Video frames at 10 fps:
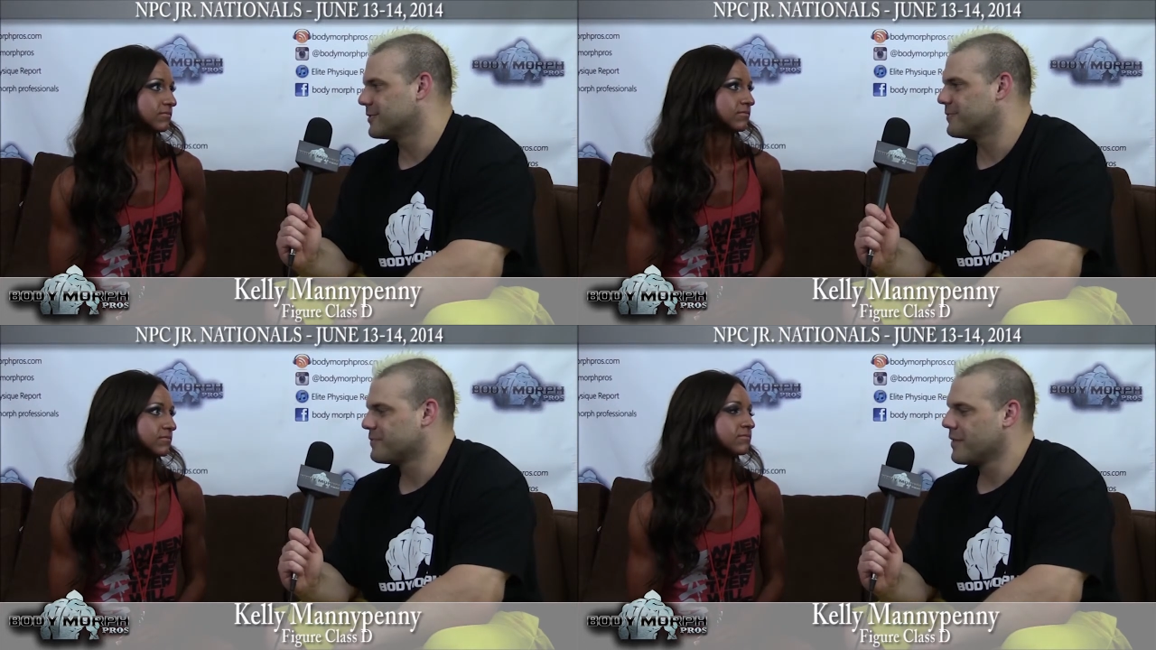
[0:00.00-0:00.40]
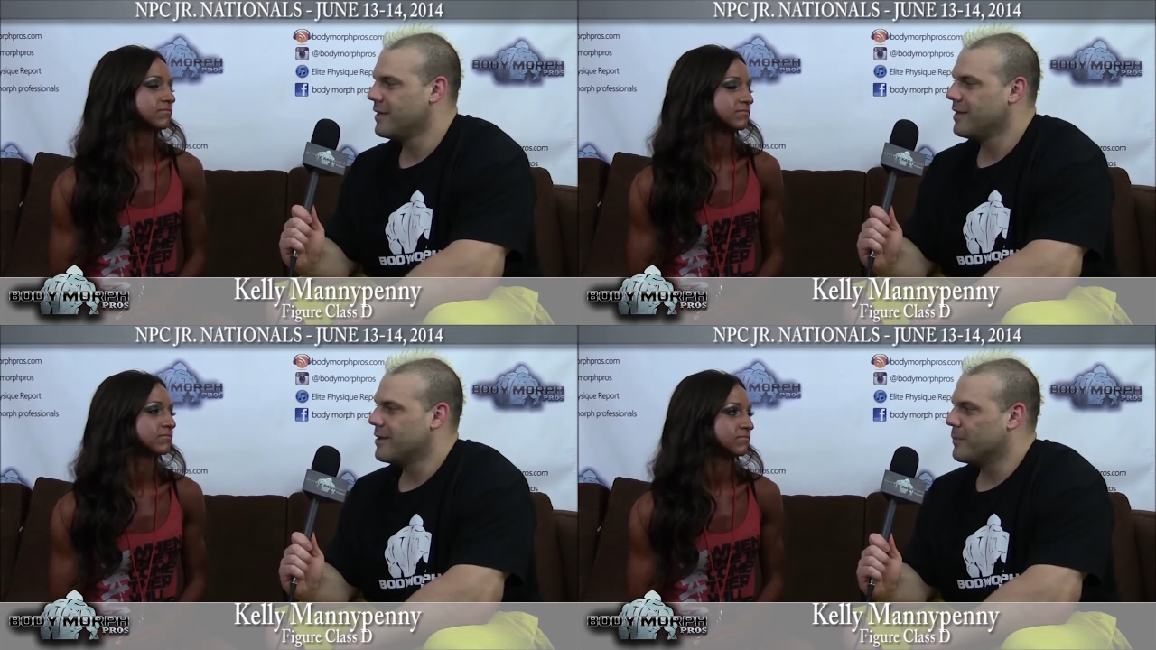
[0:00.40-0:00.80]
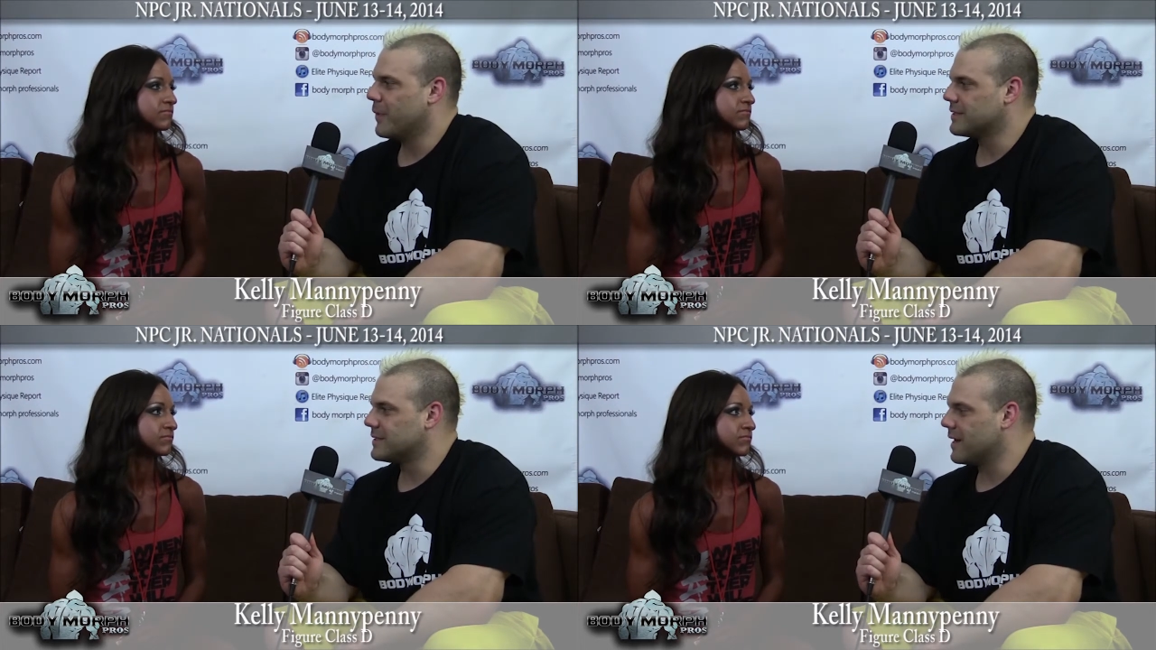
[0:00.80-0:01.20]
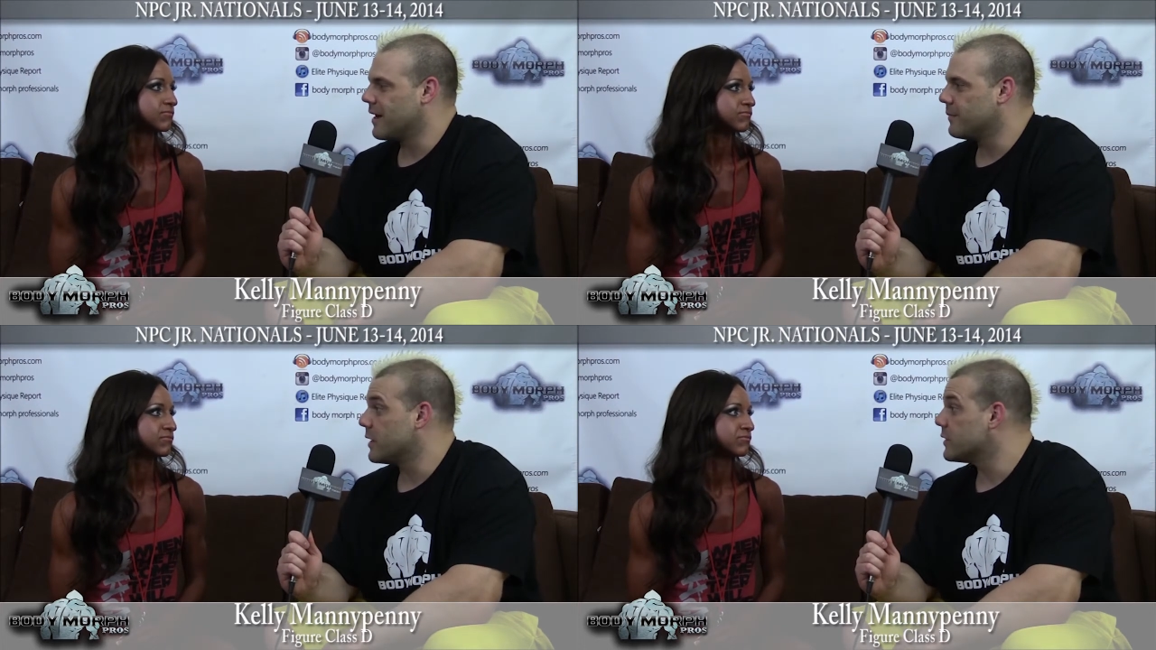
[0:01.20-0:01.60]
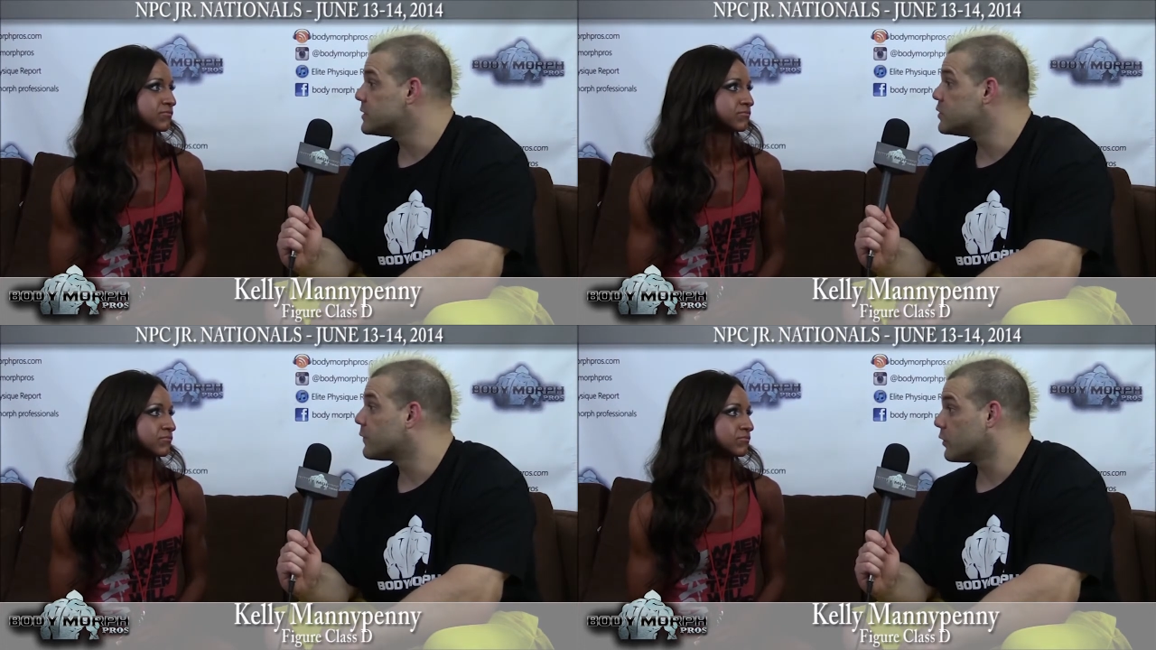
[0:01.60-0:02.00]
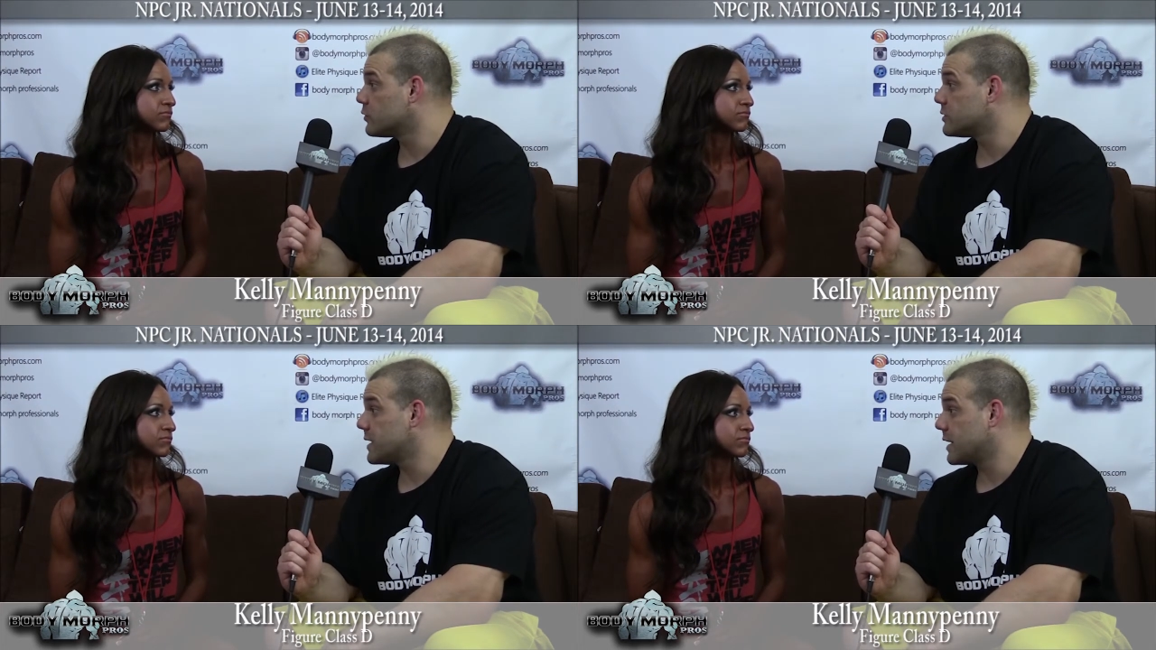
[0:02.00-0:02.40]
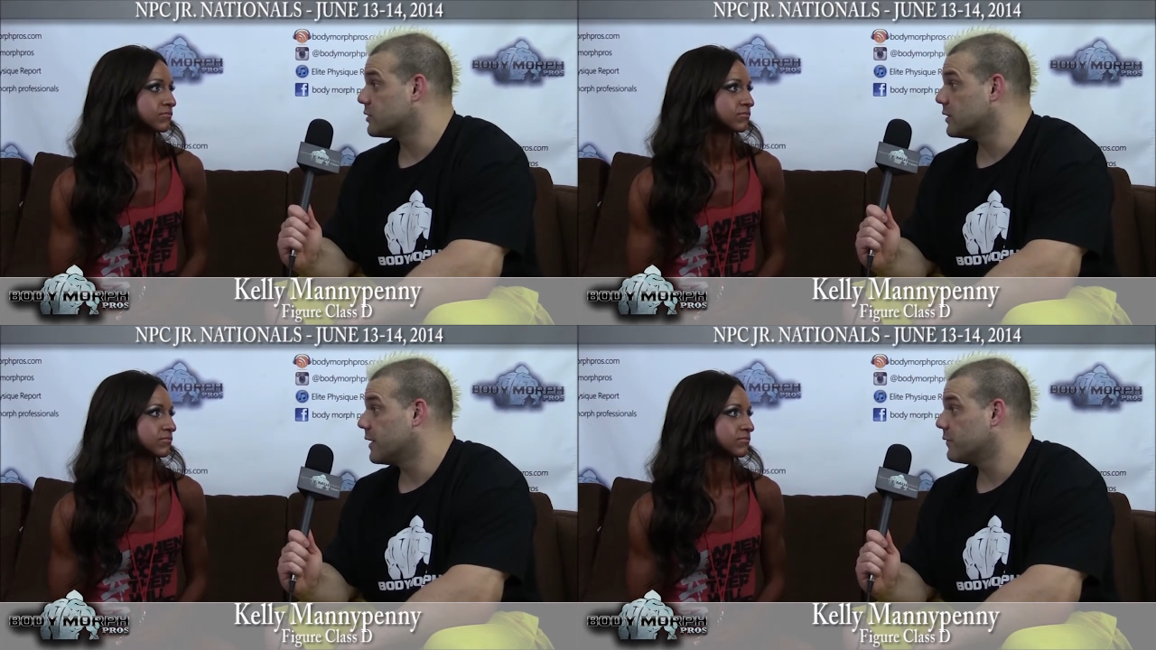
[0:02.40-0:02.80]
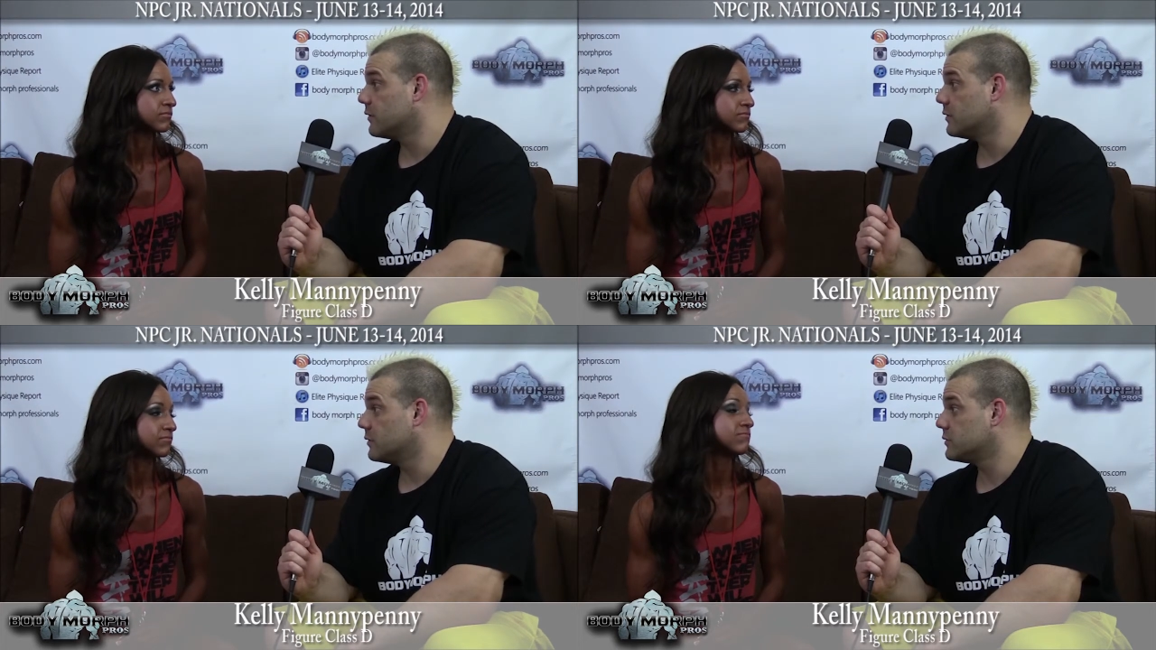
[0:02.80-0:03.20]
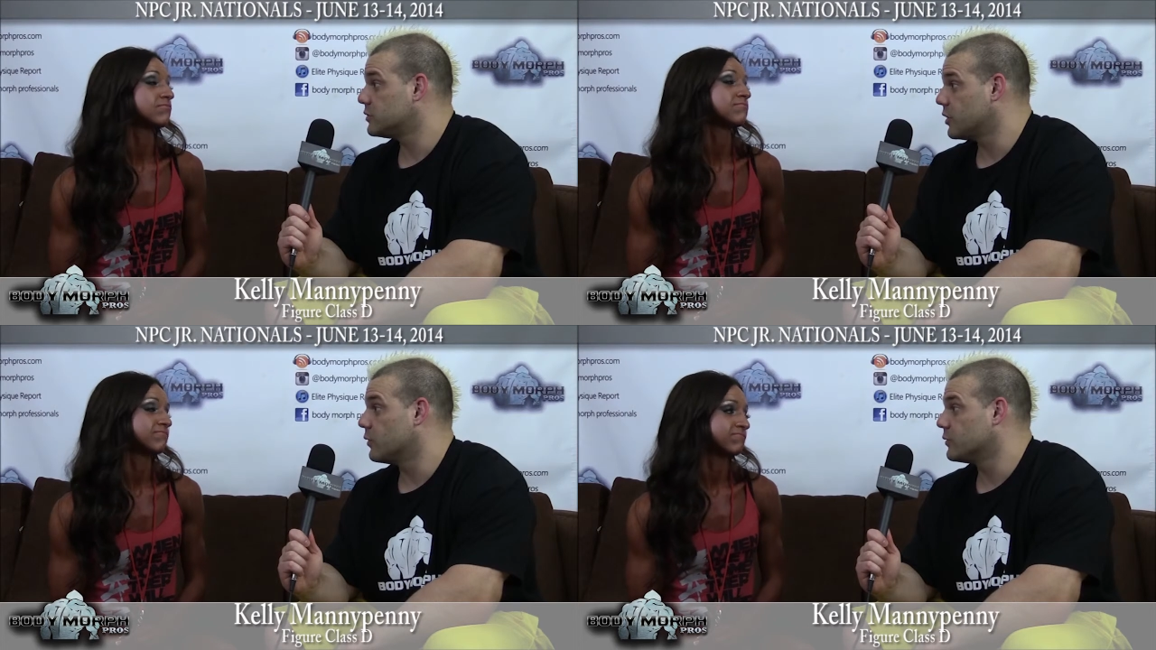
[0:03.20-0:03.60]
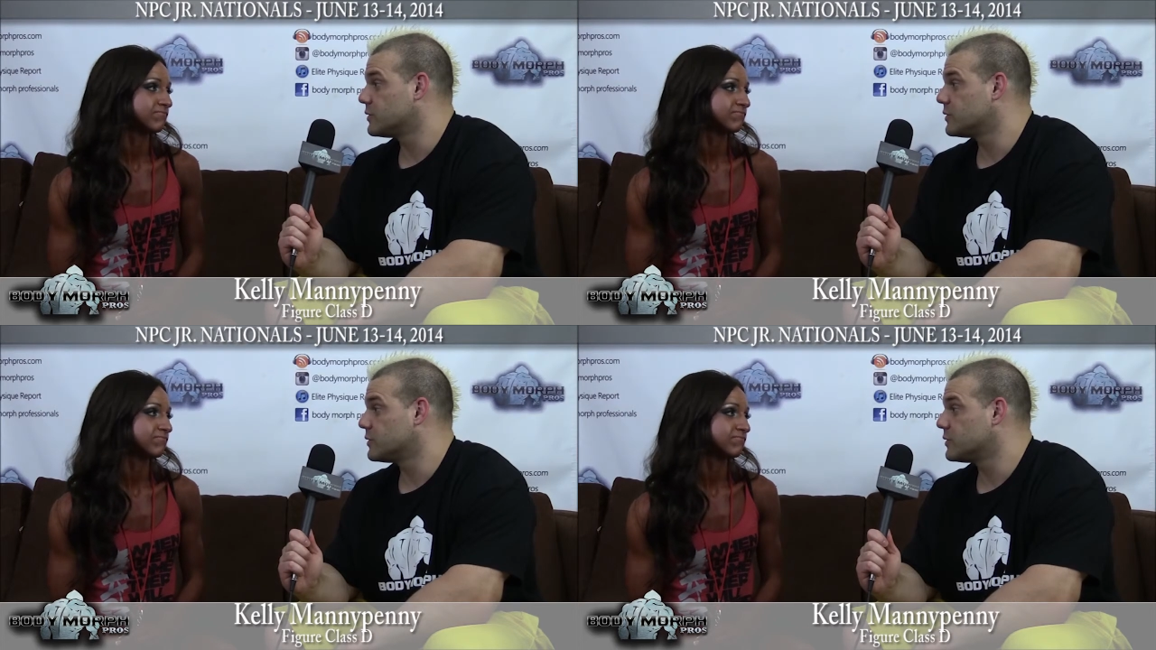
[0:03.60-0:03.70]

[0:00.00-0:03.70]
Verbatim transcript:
Speaker 1: So, but um, now this is your first national level mm-hmm. show.